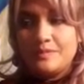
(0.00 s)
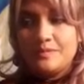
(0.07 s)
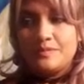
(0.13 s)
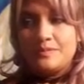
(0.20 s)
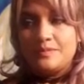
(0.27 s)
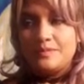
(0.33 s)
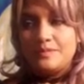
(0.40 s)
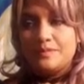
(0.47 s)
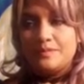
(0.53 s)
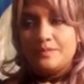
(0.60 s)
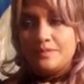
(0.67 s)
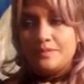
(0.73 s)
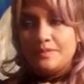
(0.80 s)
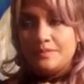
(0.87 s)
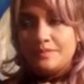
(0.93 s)

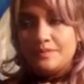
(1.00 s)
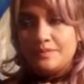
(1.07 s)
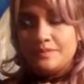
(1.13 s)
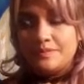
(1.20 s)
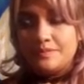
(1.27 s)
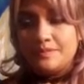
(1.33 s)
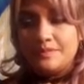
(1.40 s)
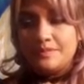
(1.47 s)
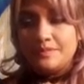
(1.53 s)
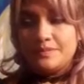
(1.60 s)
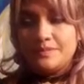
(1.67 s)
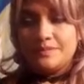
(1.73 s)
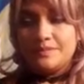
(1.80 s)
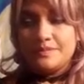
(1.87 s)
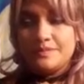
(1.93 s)

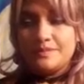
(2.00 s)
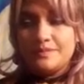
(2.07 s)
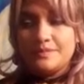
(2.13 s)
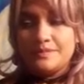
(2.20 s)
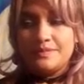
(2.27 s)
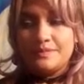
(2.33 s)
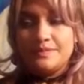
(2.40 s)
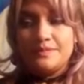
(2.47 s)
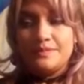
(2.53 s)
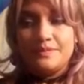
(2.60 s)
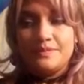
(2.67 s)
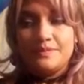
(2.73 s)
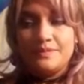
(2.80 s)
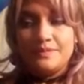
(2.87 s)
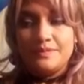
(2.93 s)

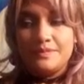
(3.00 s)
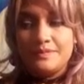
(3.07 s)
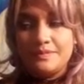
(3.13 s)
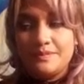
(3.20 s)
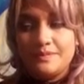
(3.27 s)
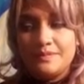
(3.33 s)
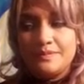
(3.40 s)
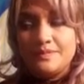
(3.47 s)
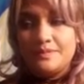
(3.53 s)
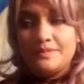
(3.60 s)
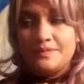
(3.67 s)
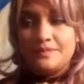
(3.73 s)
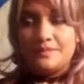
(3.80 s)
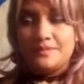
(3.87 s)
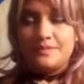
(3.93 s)

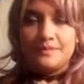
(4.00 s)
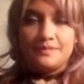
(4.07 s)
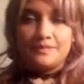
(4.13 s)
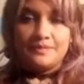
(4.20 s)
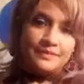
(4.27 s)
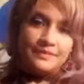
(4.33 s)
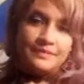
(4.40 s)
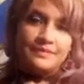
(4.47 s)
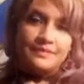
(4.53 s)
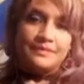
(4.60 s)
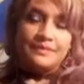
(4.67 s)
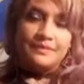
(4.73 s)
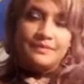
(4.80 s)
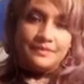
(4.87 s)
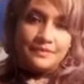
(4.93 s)

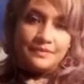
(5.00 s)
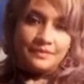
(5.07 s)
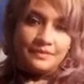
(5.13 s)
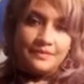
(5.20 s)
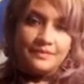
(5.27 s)
This person isn't speaking.